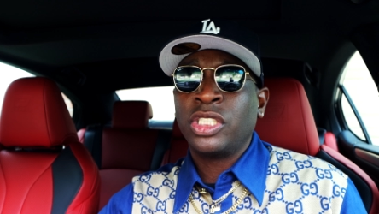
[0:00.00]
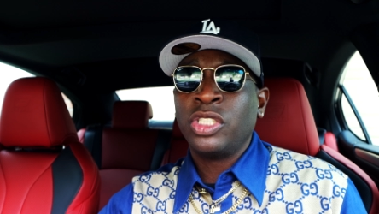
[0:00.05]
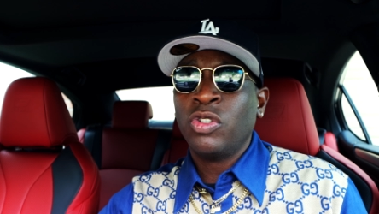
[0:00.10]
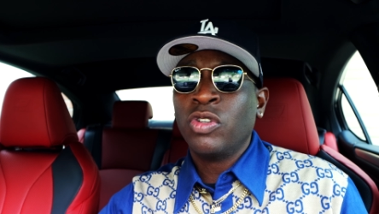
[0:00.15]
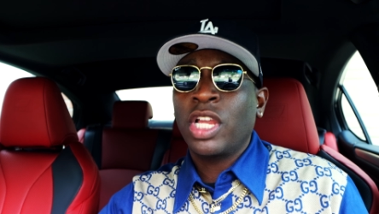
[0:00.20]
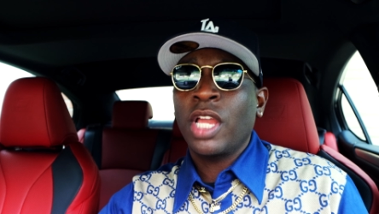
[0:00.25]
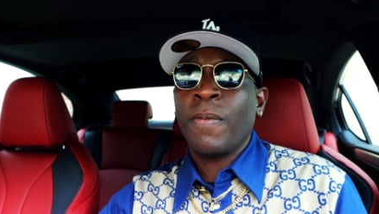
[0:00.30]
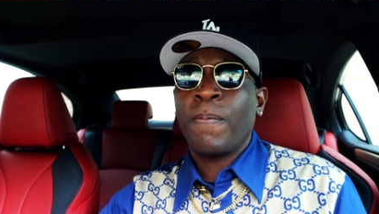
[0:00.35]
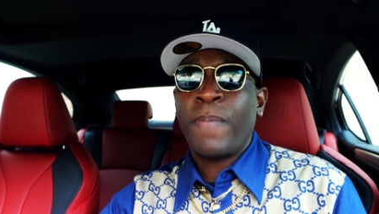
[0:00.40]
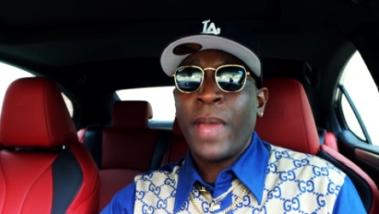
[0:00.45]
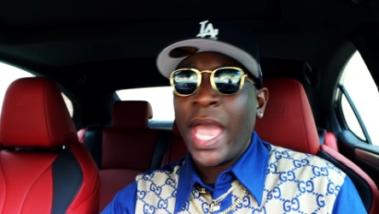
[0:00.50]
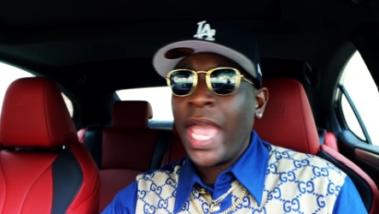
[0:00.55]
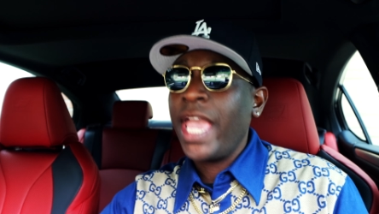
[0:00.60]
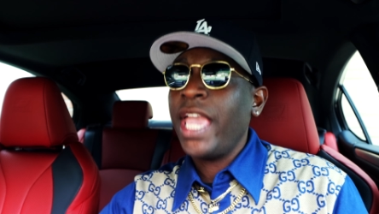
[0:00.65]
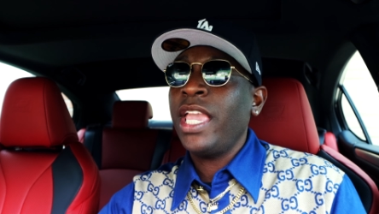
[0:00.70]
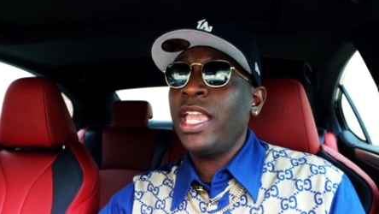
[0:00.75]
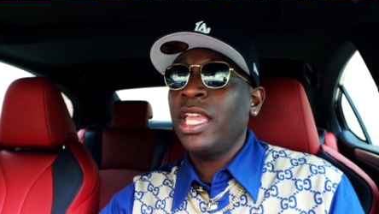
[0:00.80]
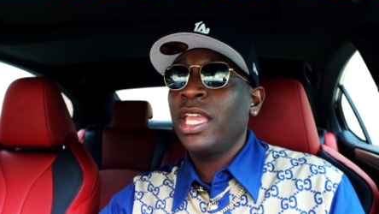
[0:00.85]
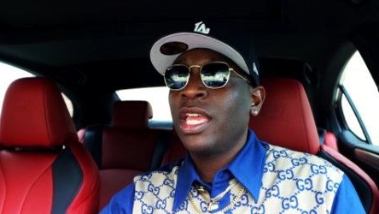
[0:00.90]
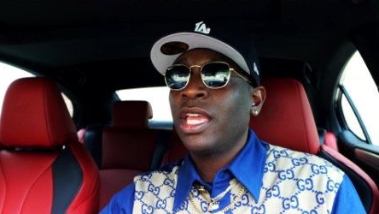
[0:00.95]
You can
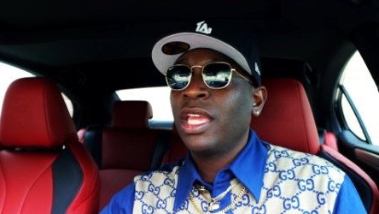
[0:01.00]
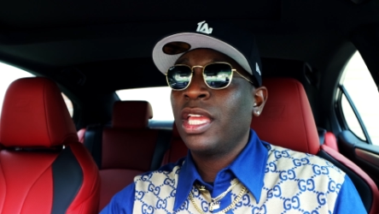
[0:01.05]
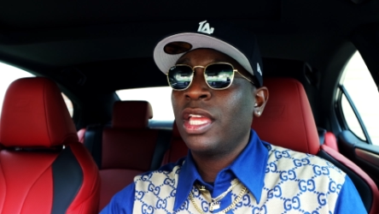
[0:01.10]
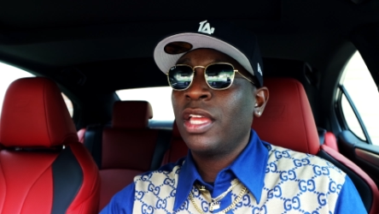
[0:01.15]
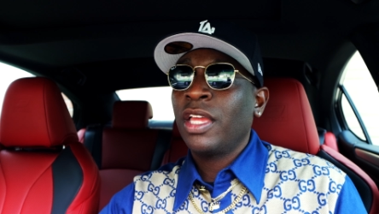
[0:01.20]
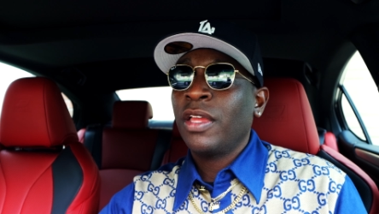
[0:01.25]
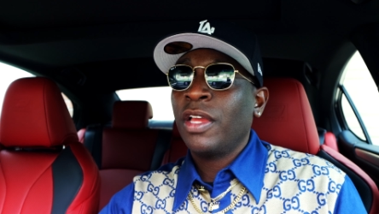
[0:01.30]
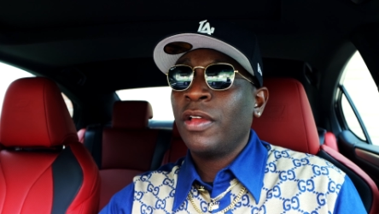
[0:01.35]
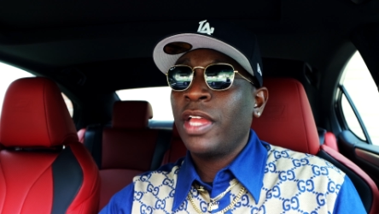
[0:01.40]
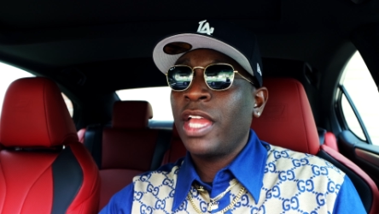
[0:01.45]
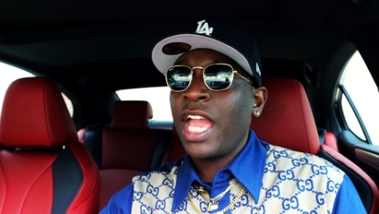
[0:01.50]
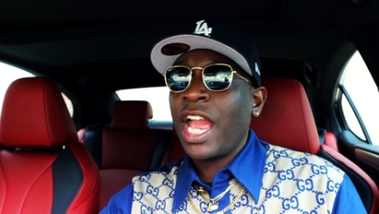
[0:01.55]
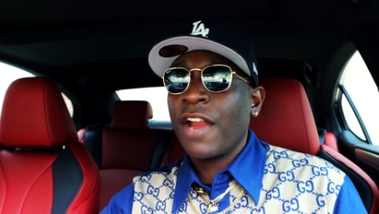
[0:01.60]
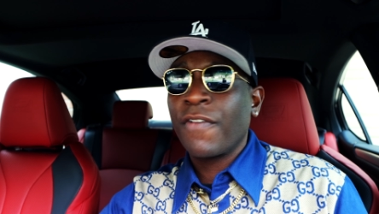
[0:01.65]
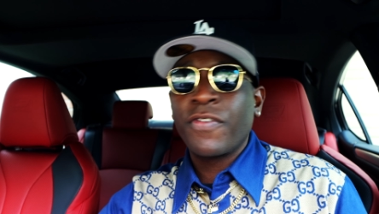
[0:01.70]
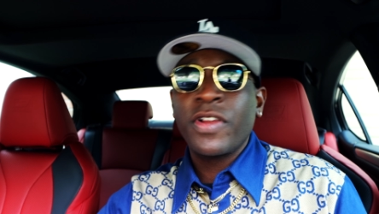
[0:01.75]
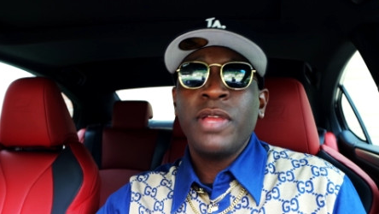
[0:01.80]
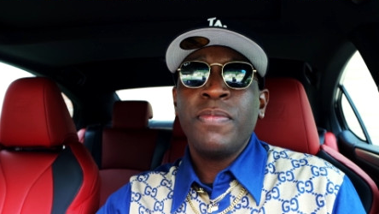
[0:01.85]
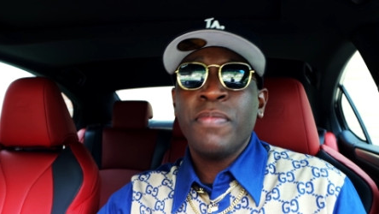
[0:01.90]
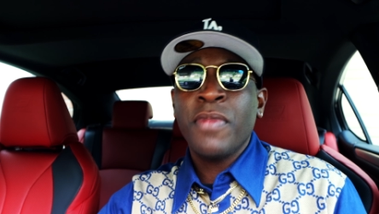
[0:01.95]
pay
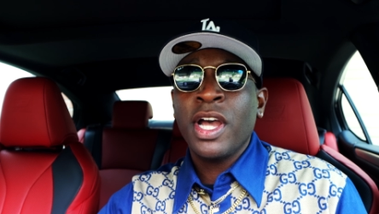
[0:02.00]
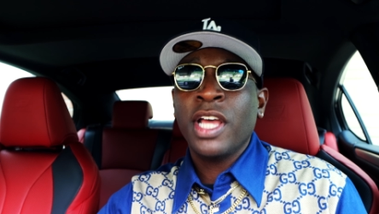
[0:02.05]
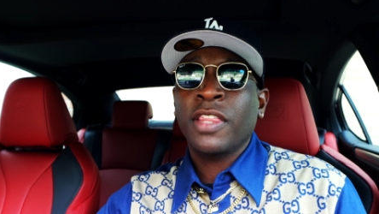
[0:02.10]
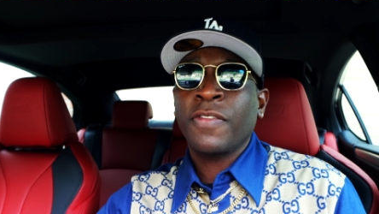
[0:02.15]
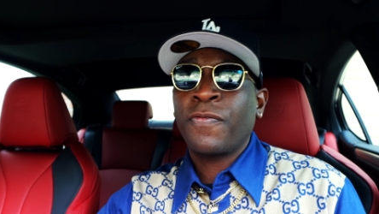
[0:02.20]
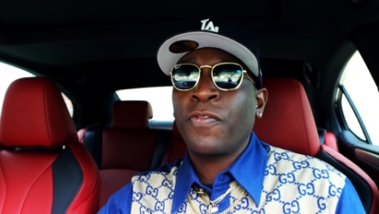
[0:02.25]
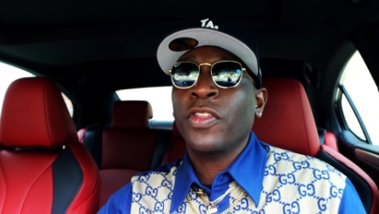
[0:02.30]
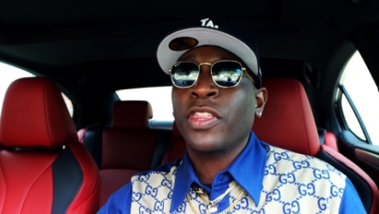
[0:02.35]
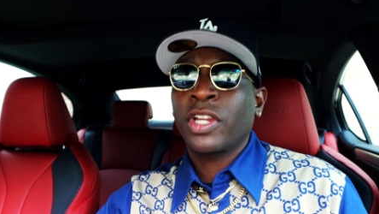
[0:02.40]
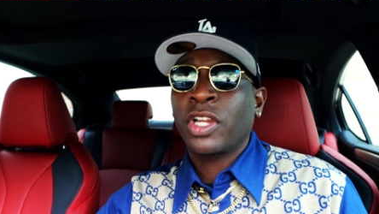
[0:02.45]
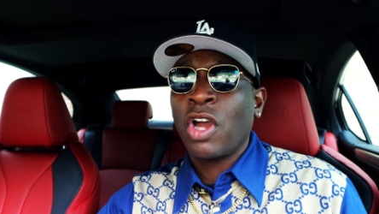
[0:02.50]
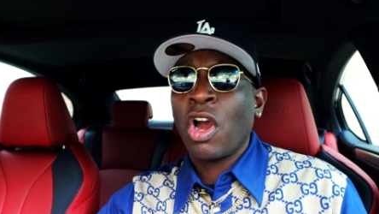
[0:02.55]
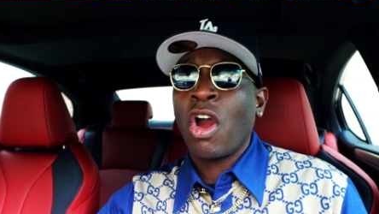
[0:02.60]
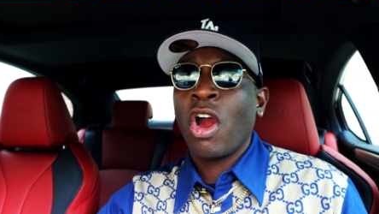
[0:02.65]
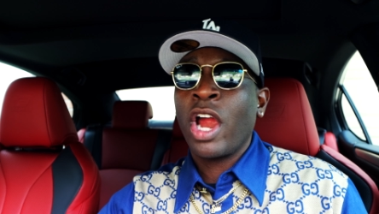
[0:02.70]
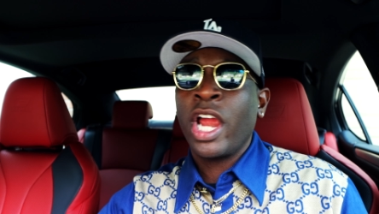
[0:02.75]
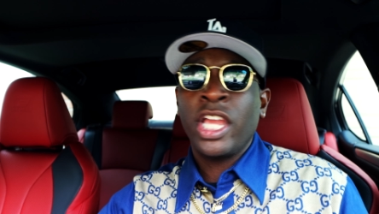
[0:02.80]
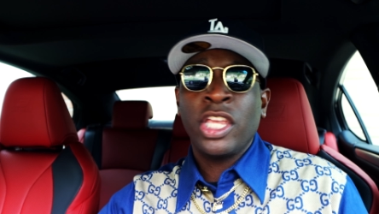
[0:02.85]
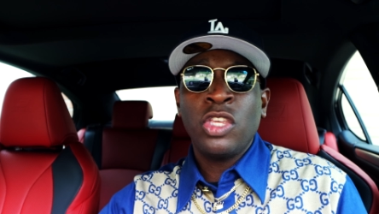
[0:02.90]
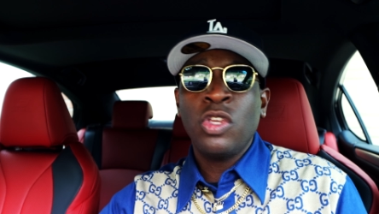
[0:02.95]
every month for the
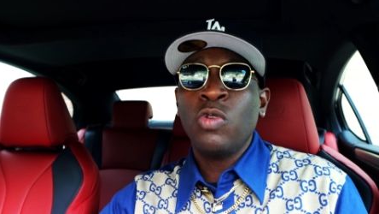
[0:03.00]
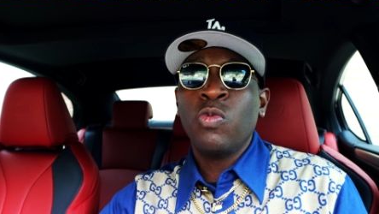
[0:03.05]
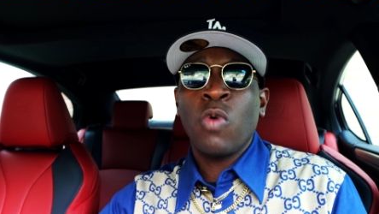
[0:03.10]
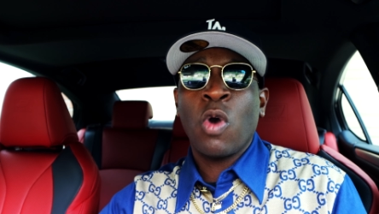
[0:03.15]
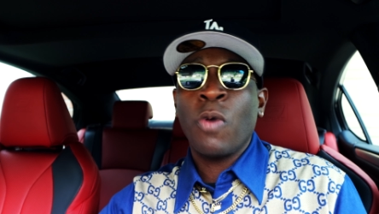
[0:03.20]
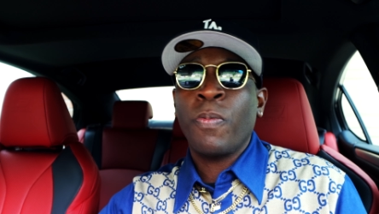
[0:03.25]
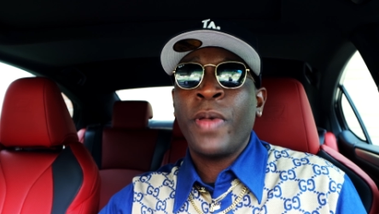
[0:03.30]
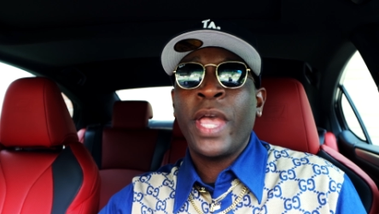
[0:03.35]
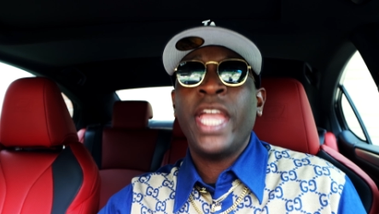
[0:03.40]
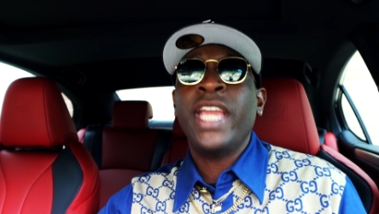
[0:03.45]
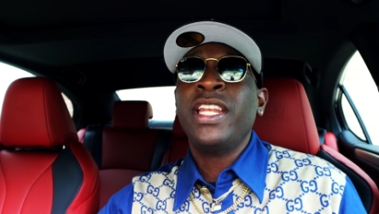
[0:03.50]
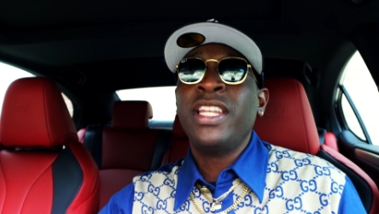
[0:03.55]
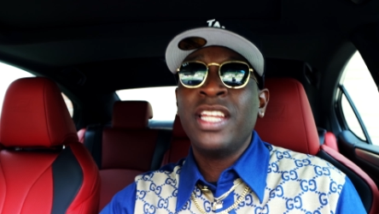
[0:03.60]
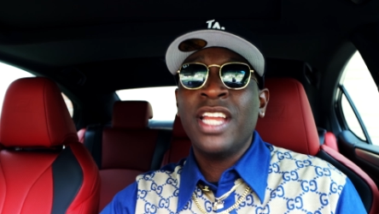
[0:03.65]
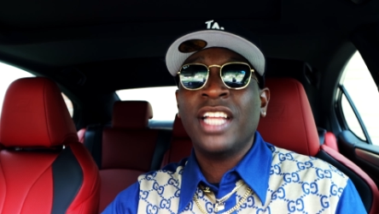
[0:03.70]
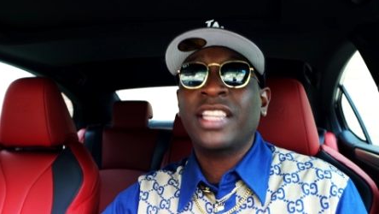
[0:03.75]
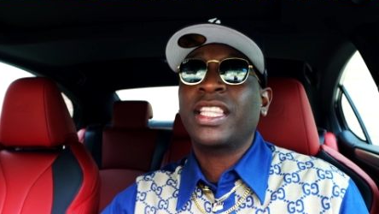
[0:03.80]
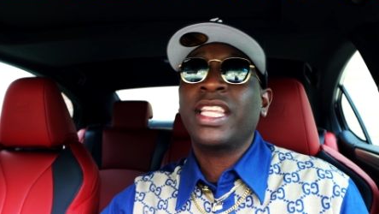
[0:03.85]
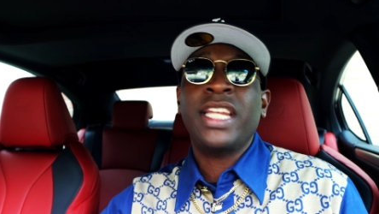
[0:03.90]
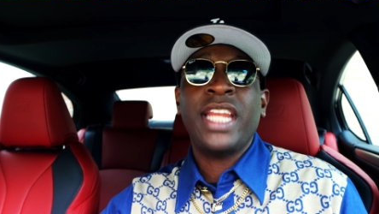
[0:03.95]
car and you won't pay
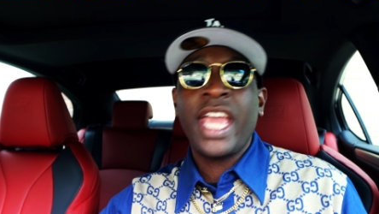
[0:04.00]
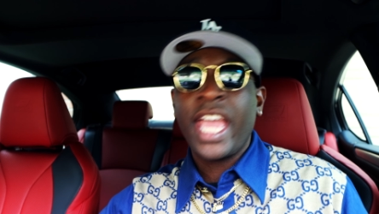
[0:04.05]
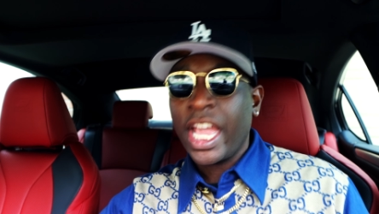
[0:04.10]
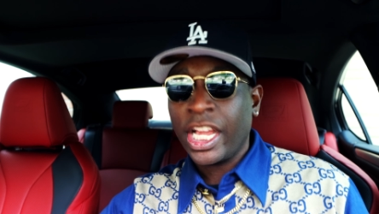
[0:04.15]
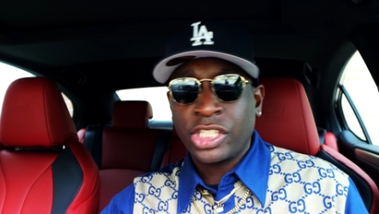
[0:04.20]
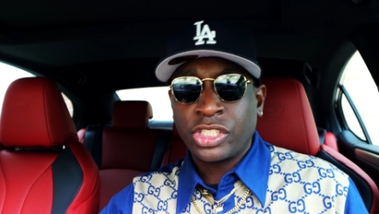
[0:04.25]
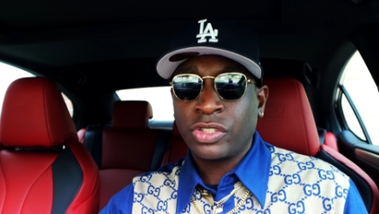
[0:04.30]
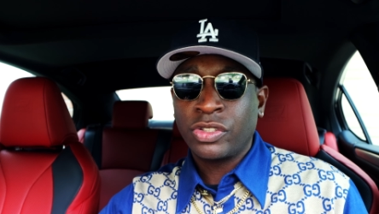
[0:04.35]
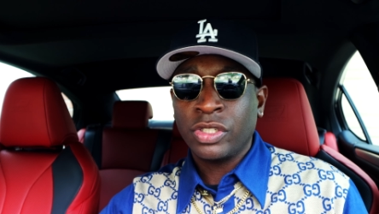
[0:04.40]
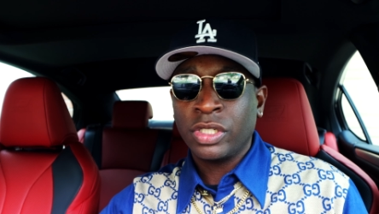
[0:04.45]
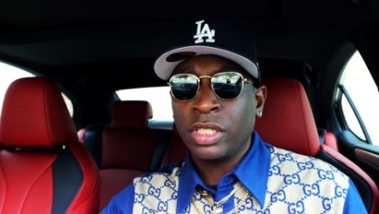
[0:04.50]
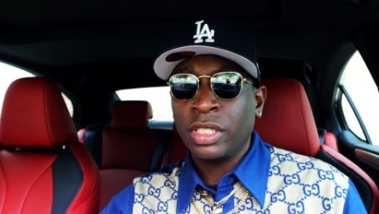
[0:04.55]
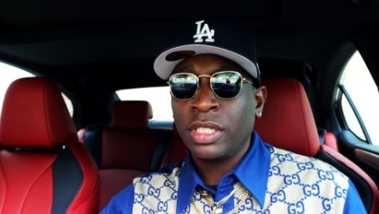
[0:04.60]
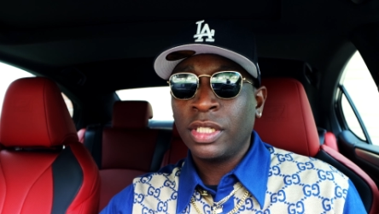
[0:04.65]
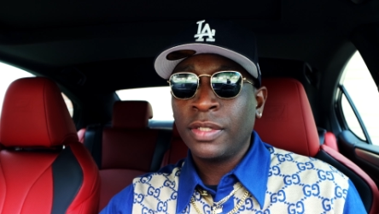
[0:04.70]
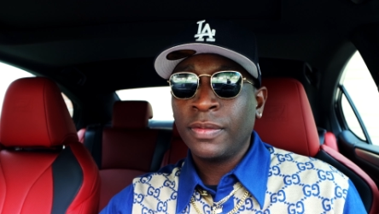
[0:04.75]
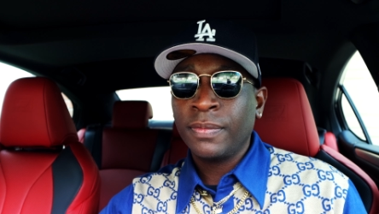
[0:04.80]
nothing extra.